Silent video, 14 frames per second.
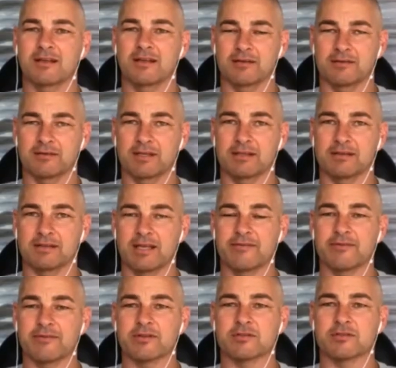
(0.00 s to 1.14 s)

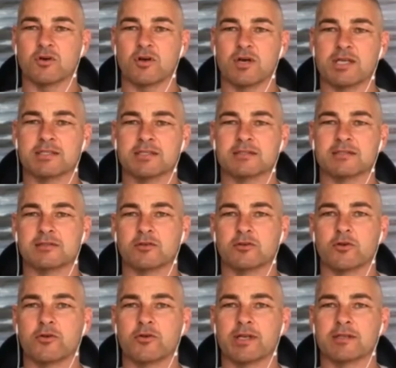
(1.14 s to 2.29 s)
the scientists
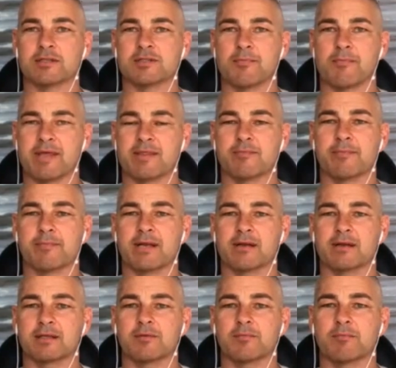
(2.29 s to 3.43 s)
know that it's
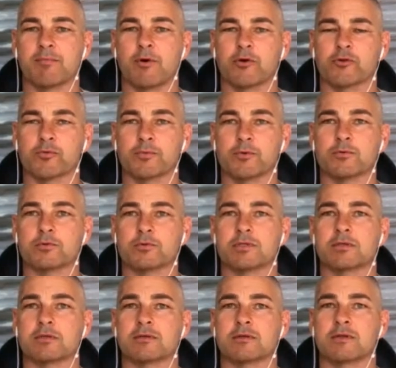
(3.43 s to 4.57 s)
mathematically impossible
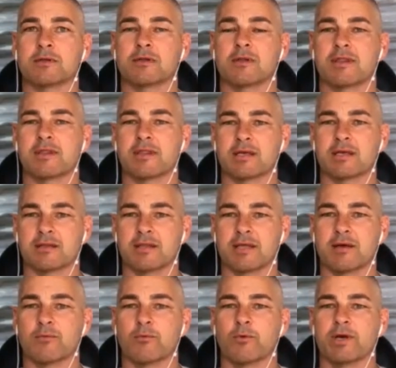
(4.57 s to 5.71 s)
to think
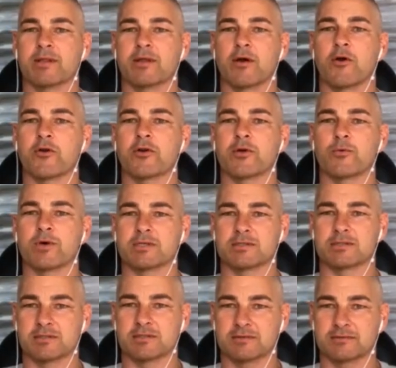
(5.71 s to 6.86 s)
that we're the only
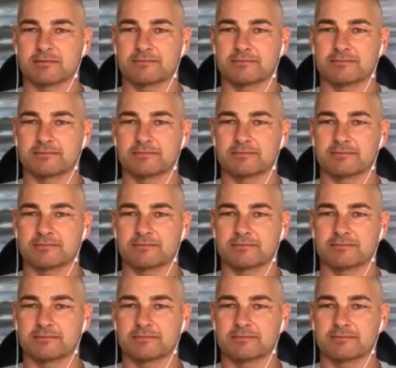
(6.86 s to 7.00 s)
ones.